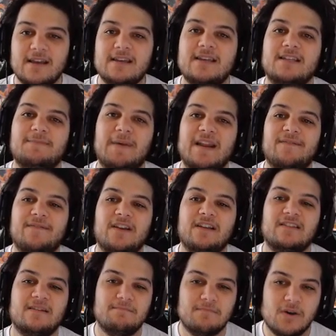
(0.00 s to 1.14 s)
He's
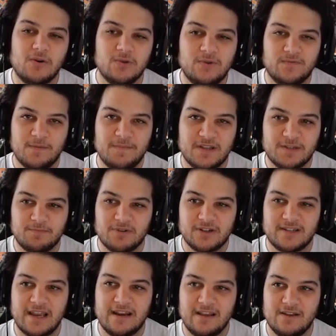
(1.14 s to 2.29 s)
benefiting the most from these
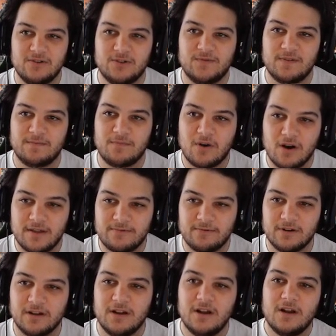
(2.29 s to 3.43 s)
percent heals, from
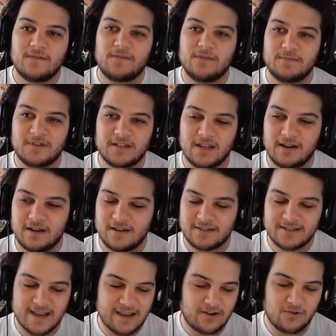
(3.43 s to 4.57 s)
Mothra, from
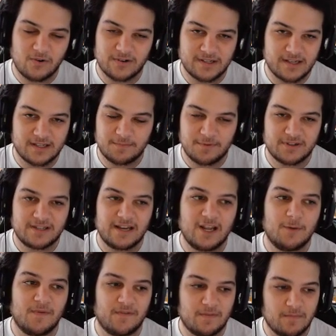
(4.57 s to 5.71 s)
Psychic Course isn't a percent
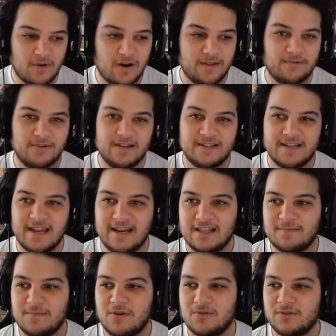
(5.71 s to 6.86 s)
heal, but from Mothra he's gaining
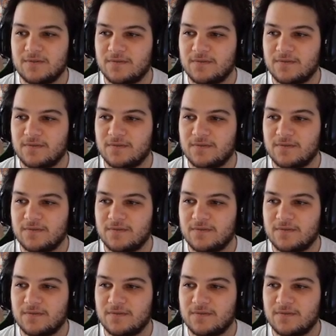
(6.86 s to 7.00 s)
the most.